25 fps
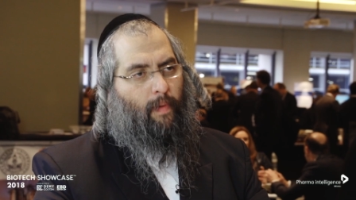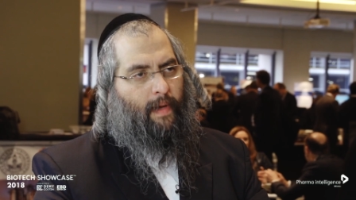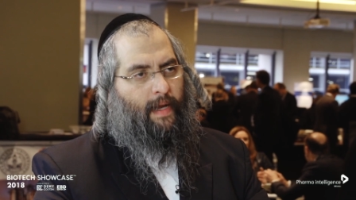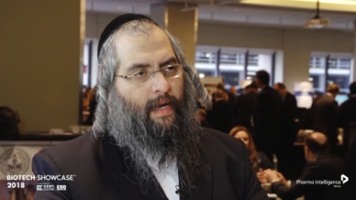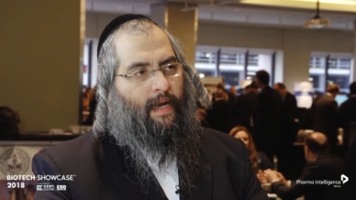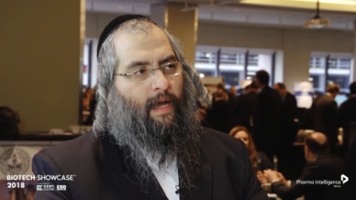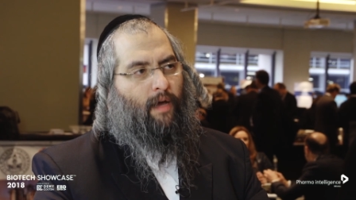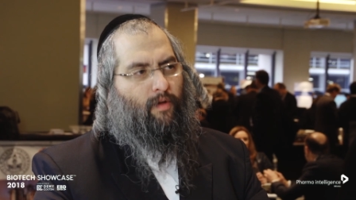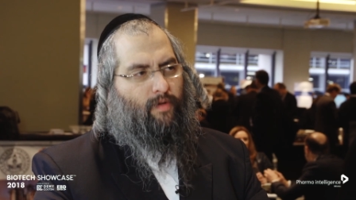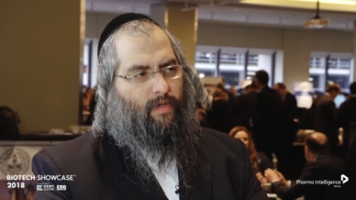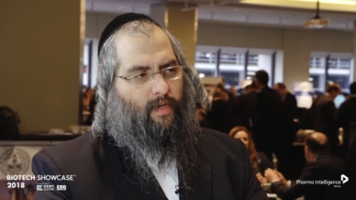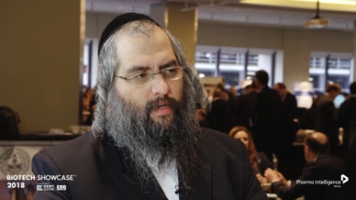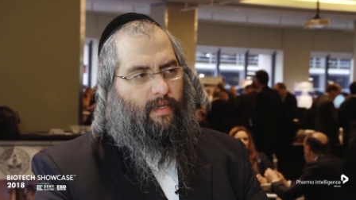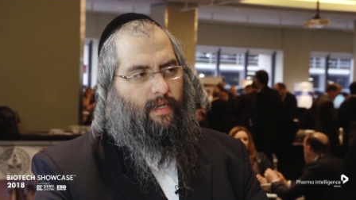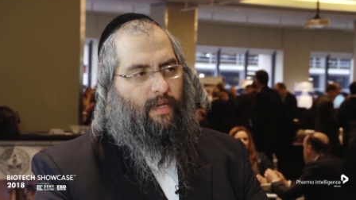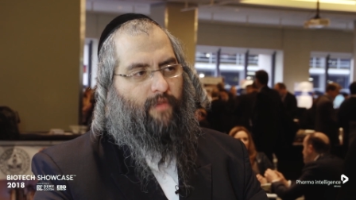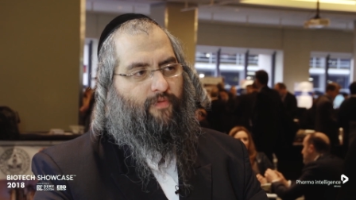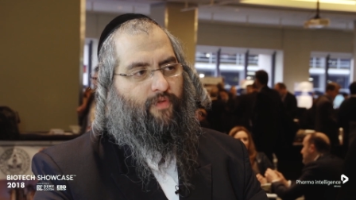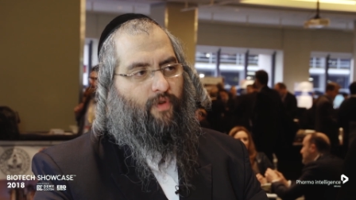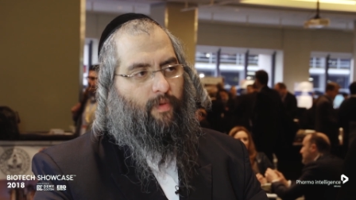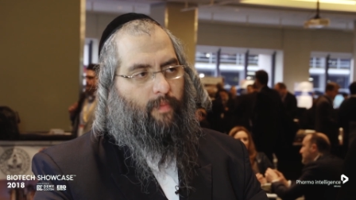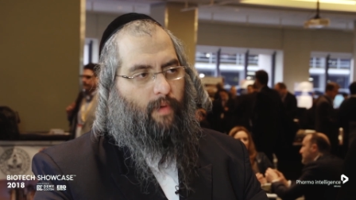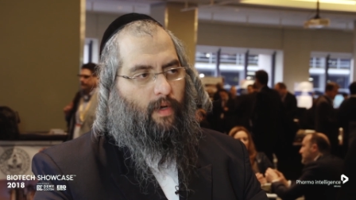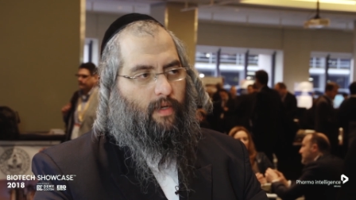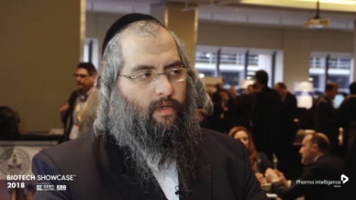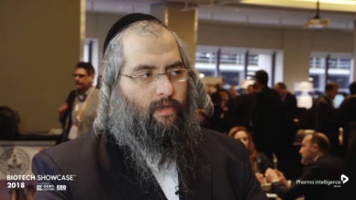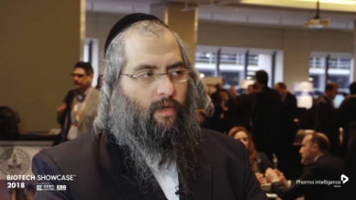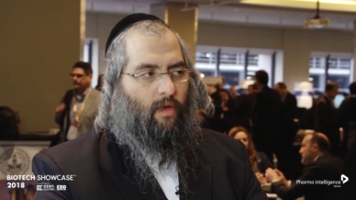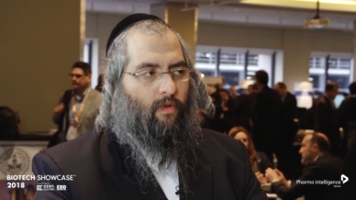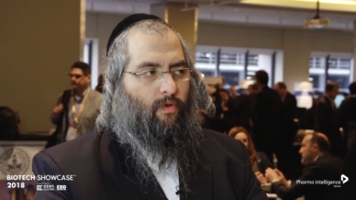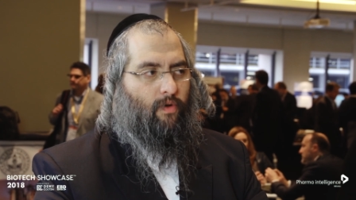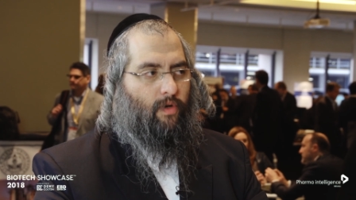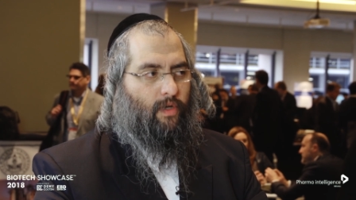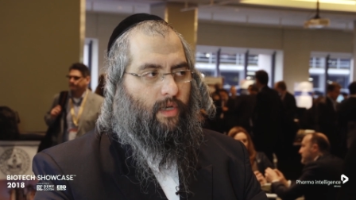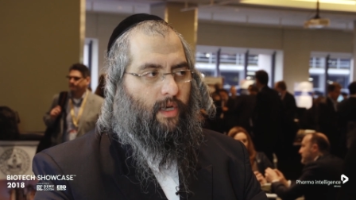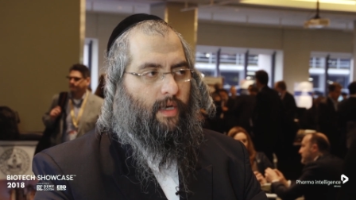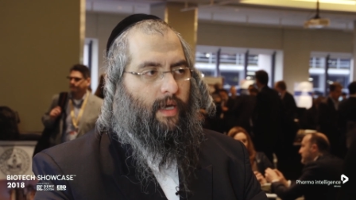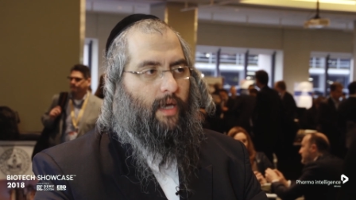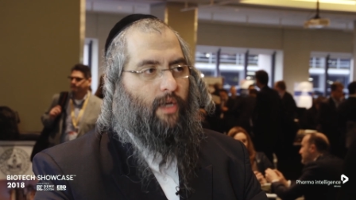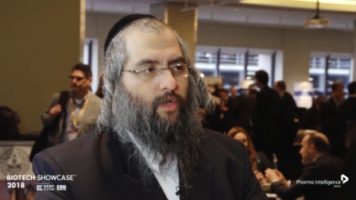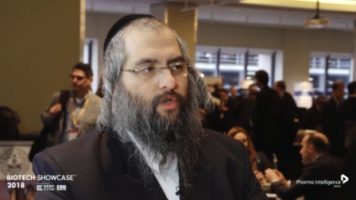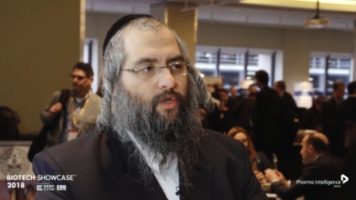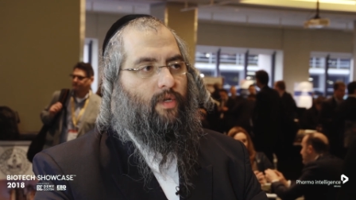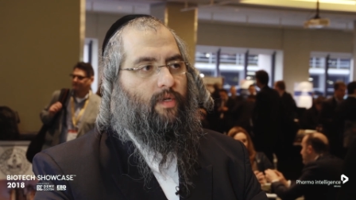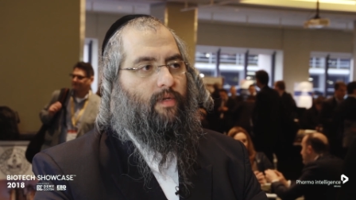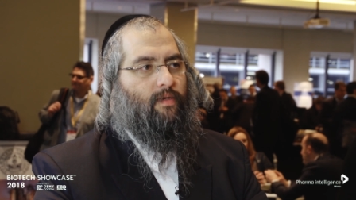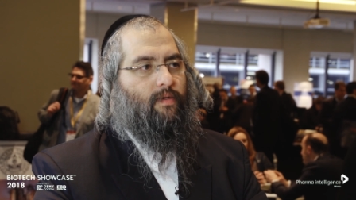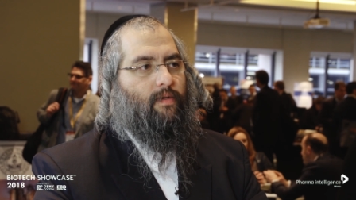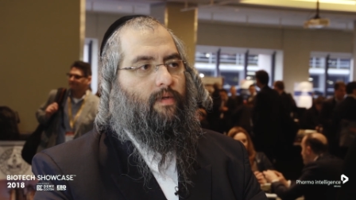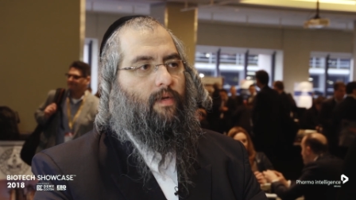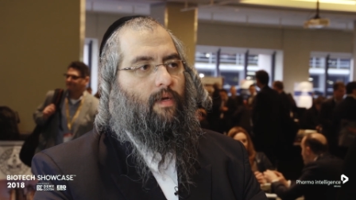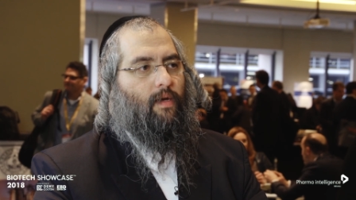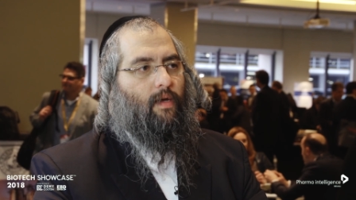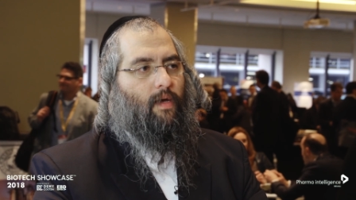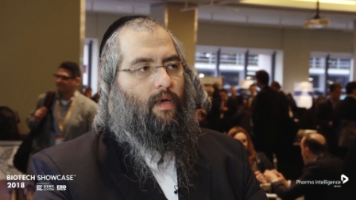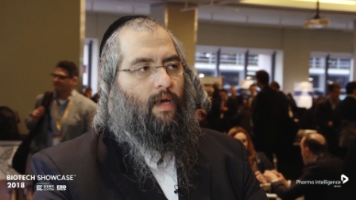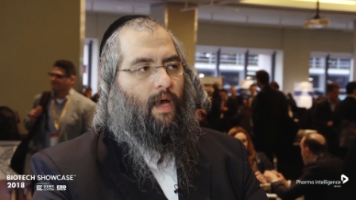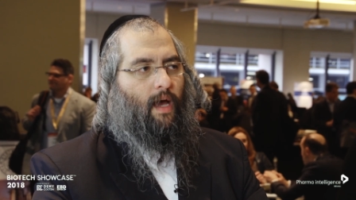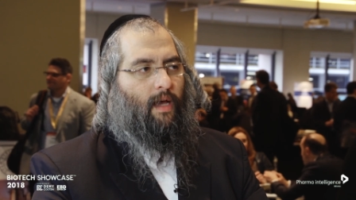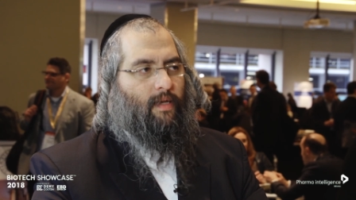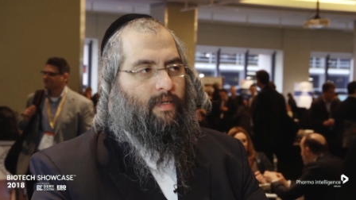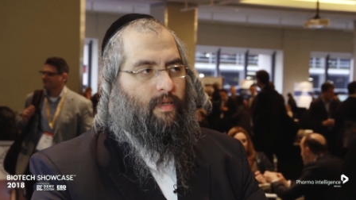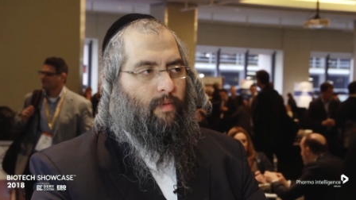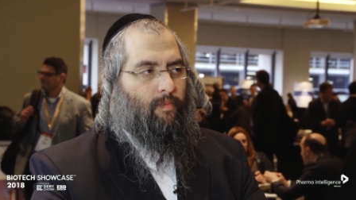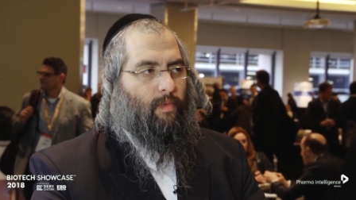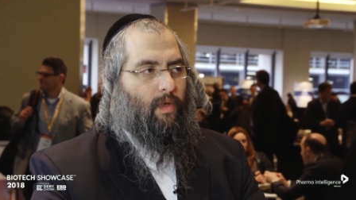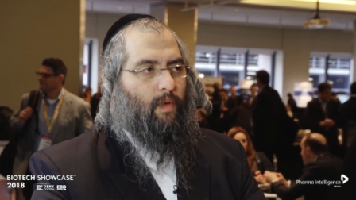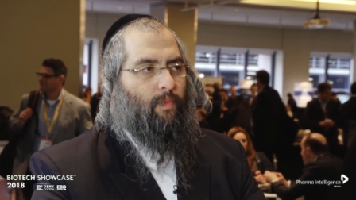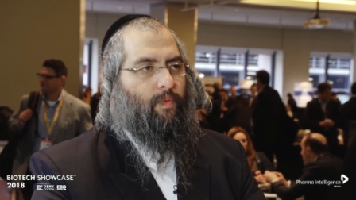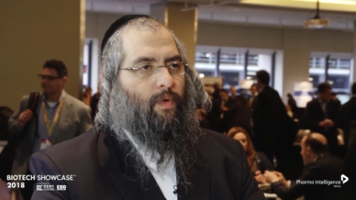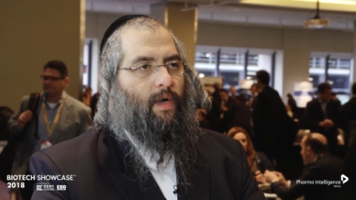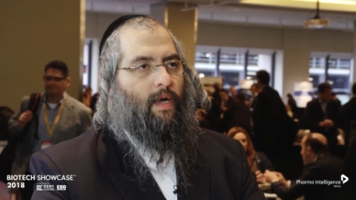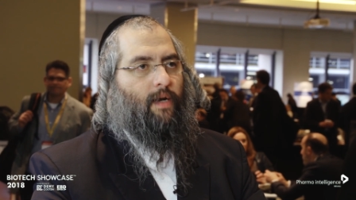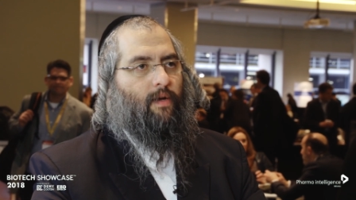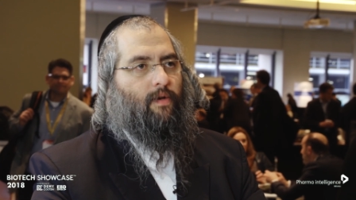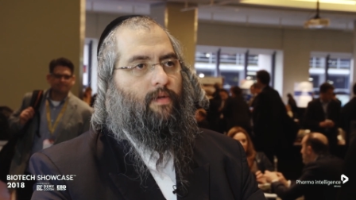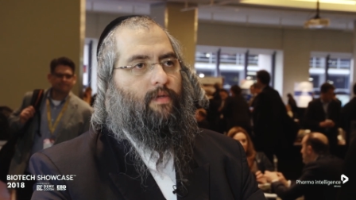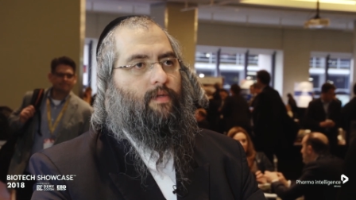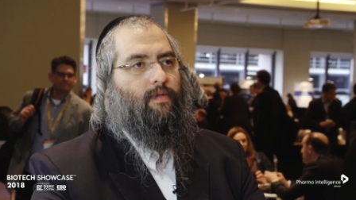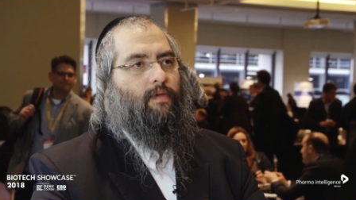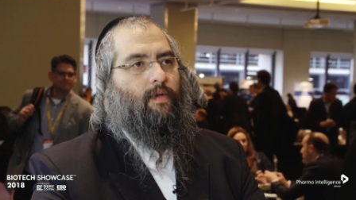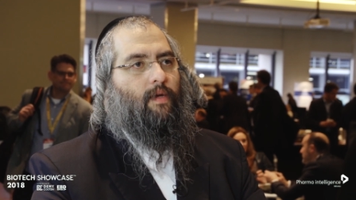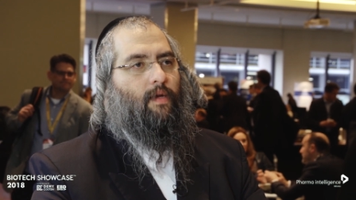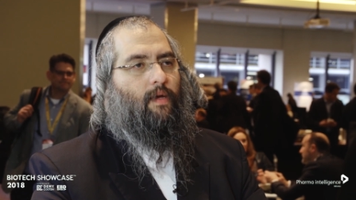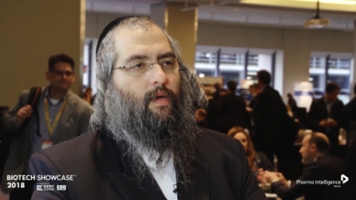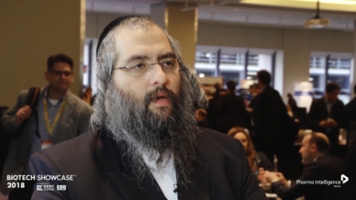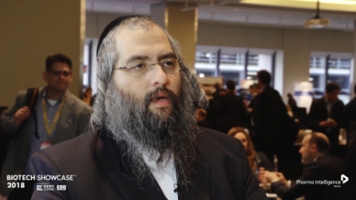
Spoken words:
be announcing in the next few months other indications and similar products.